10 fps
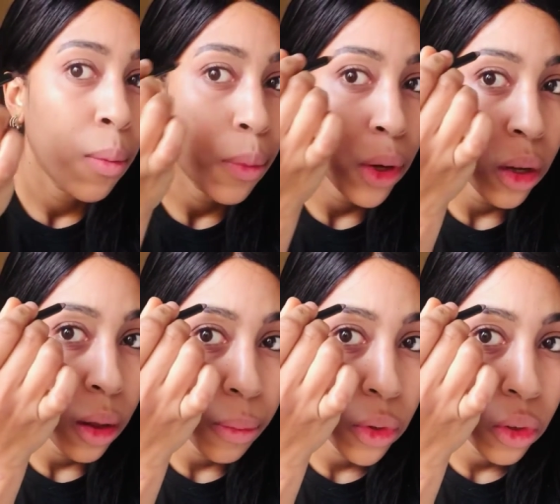but
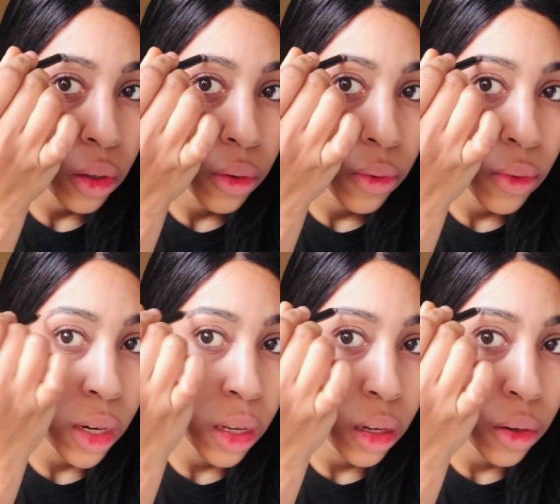I'm just gonna fill
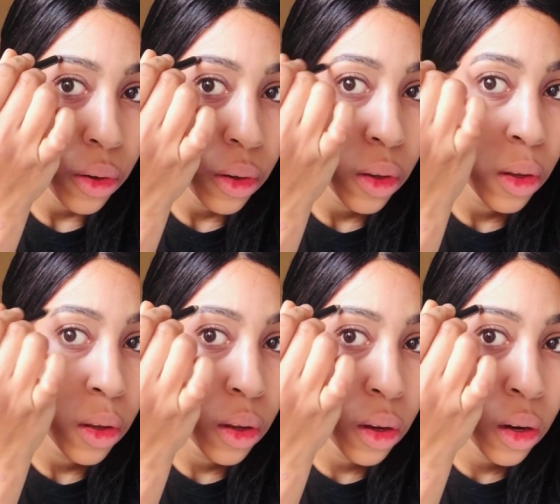it
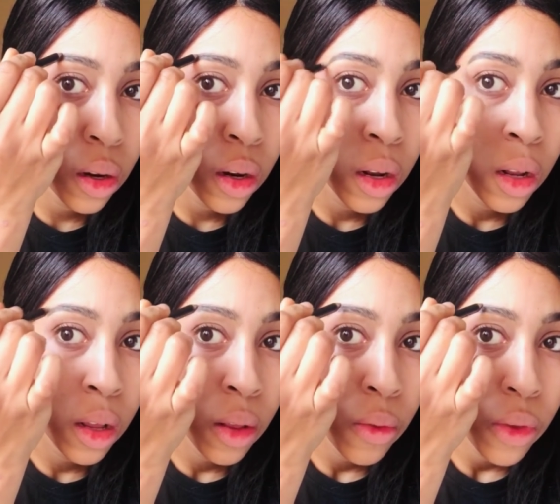
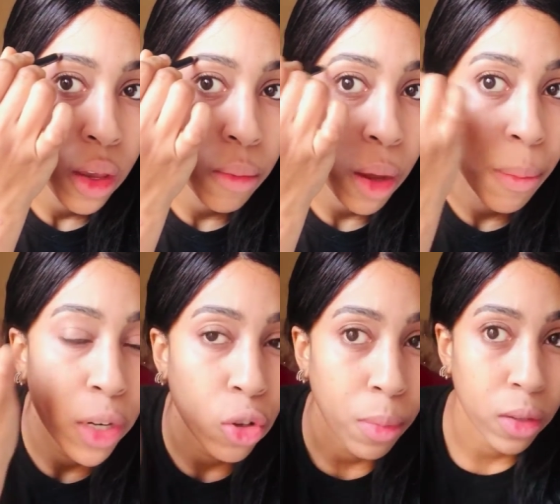in. In my
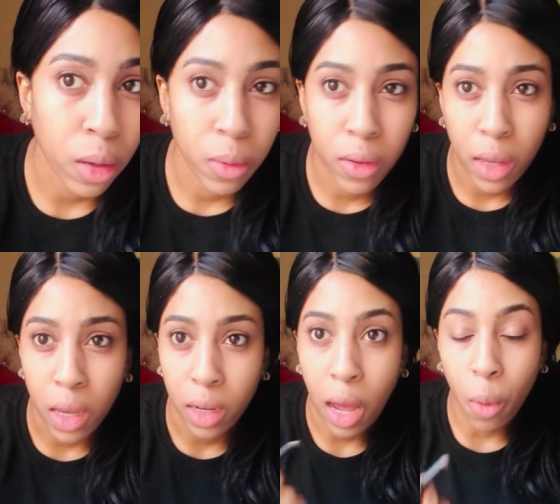bedroom, as I was
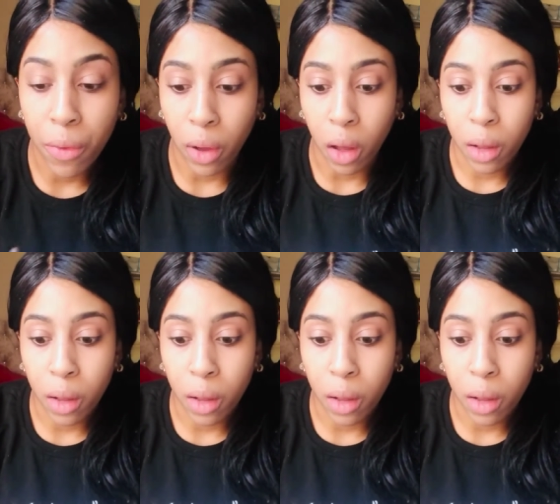saying, however,